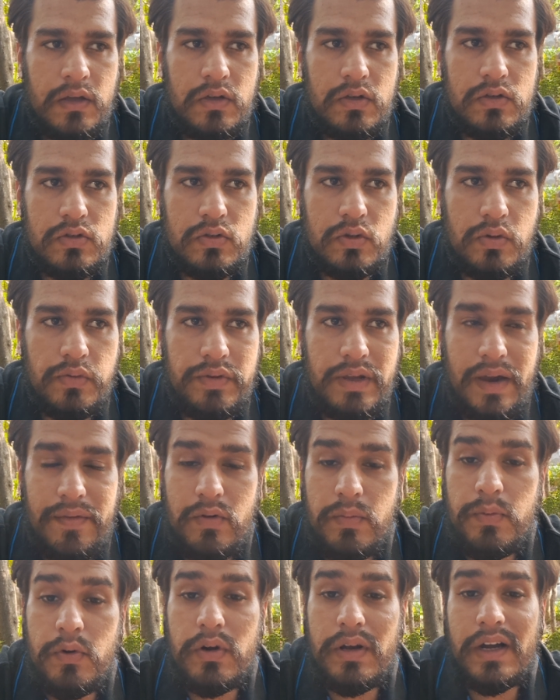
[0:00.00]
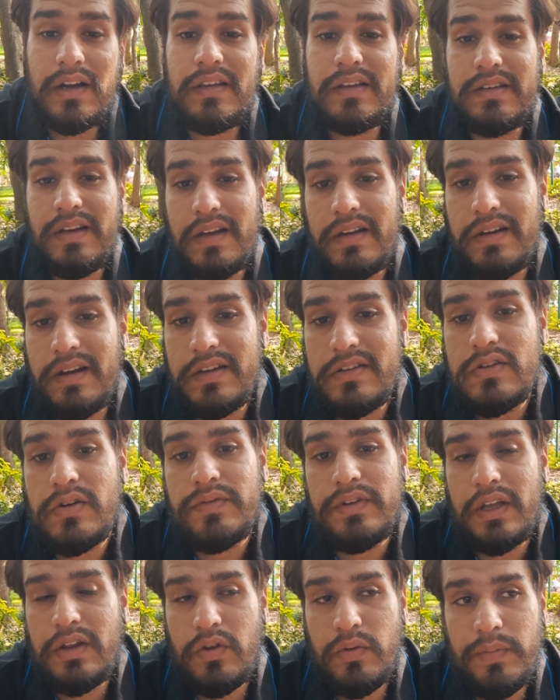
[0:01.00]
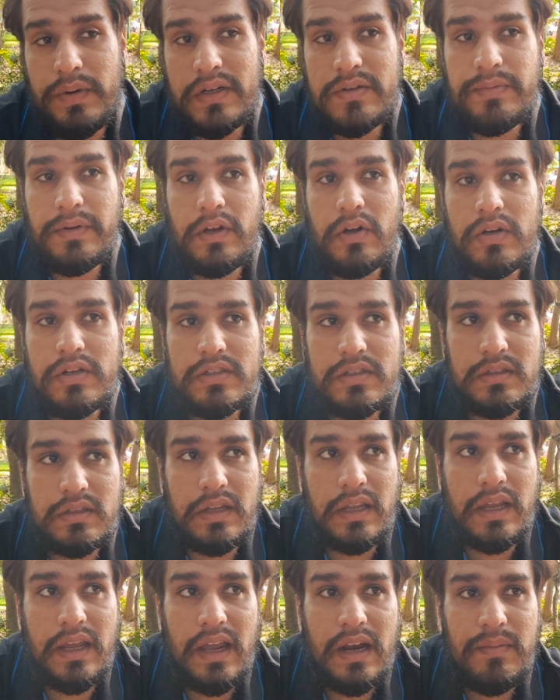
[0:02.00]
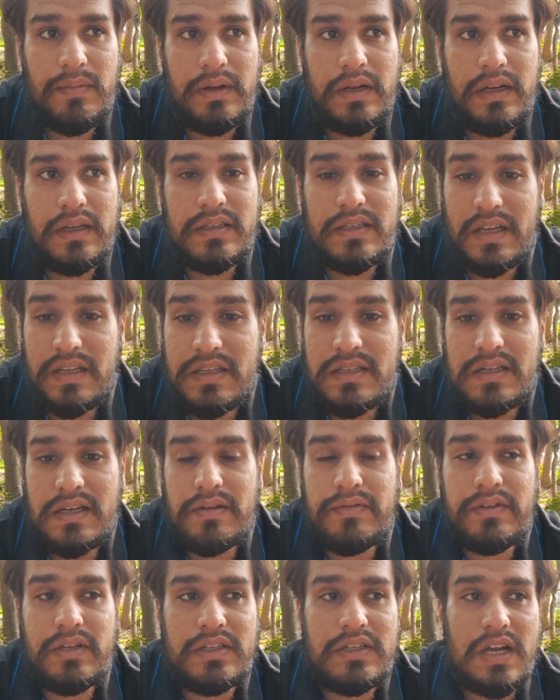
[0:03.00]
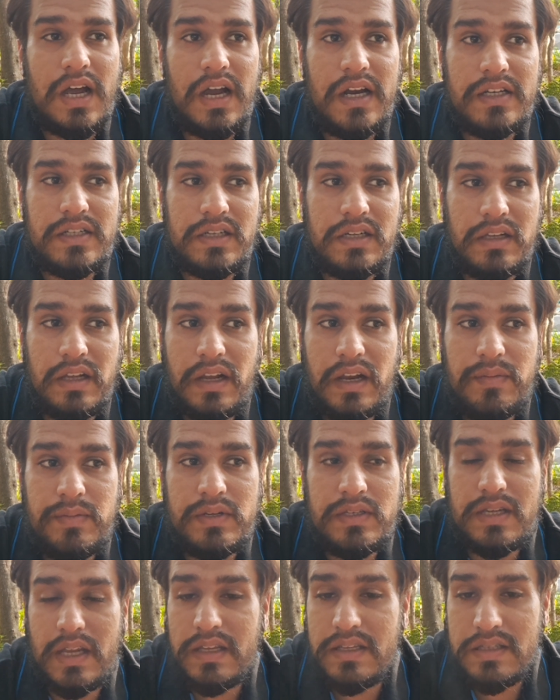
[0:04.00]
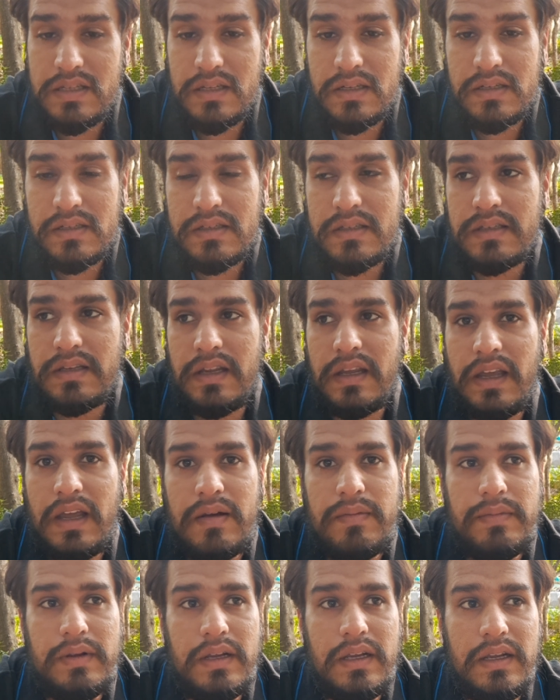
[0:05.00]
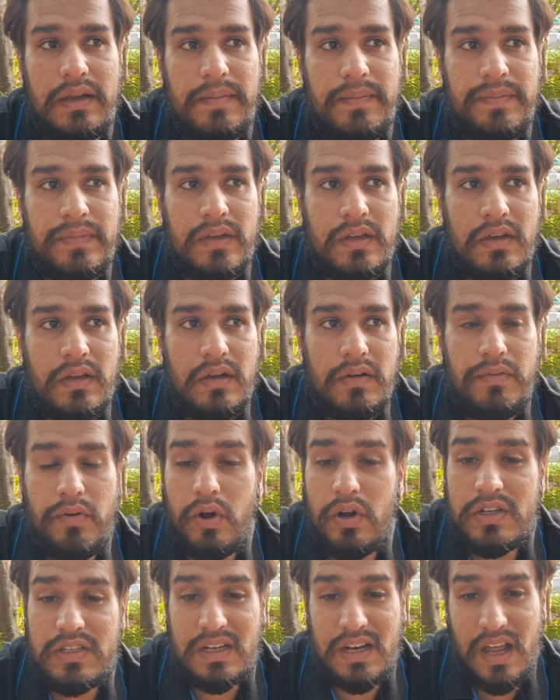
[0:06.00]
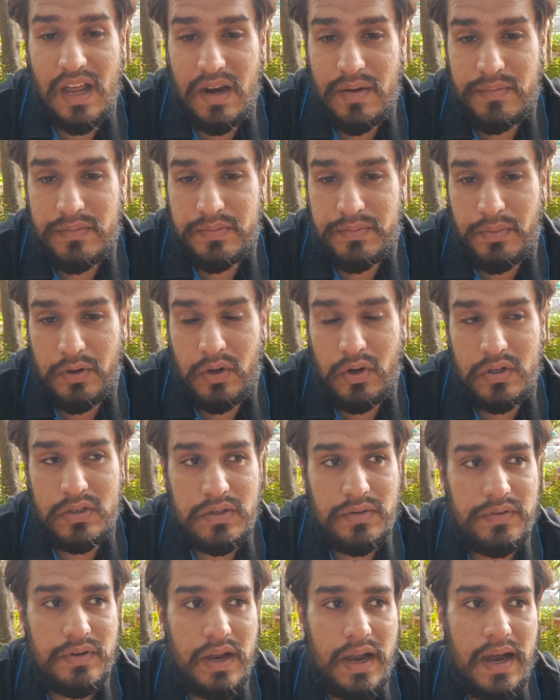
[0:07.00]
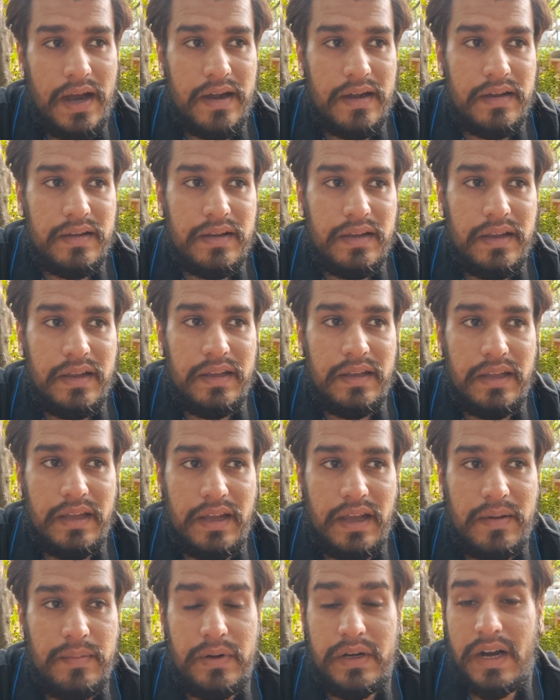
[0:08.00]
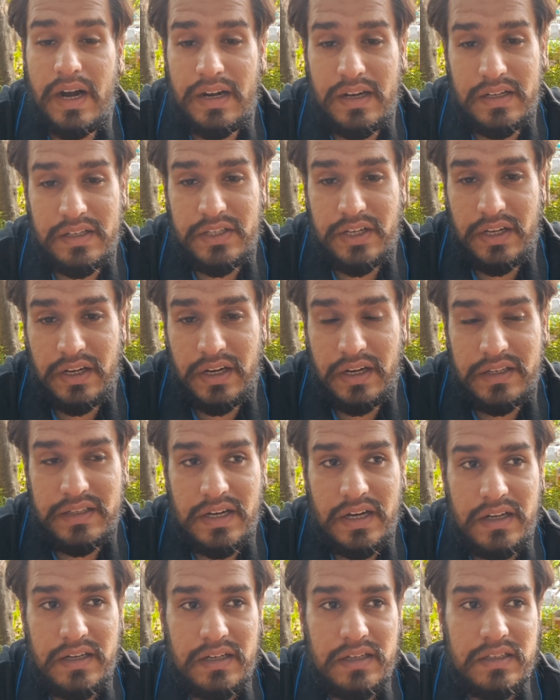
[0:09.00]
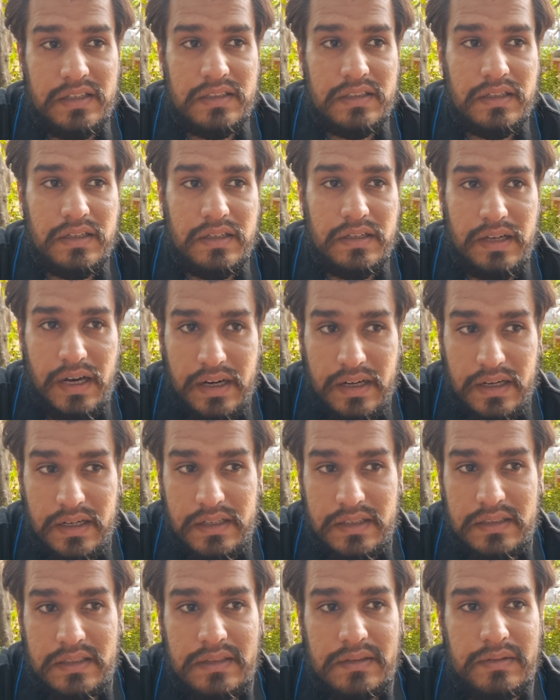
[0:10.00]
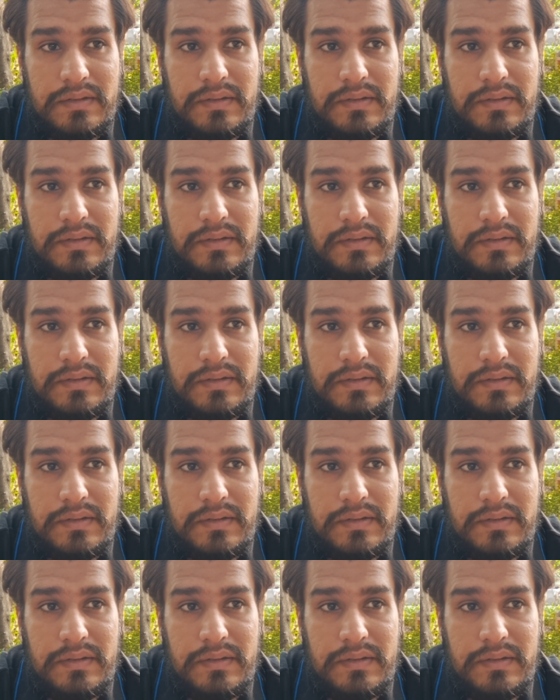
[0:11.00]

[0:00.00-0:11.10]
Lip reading: So we have to protect the rest of the equipments because they can be sensitive, the charge, they can be sensors, they can be false alarms because of that, they can be data sharing center and data's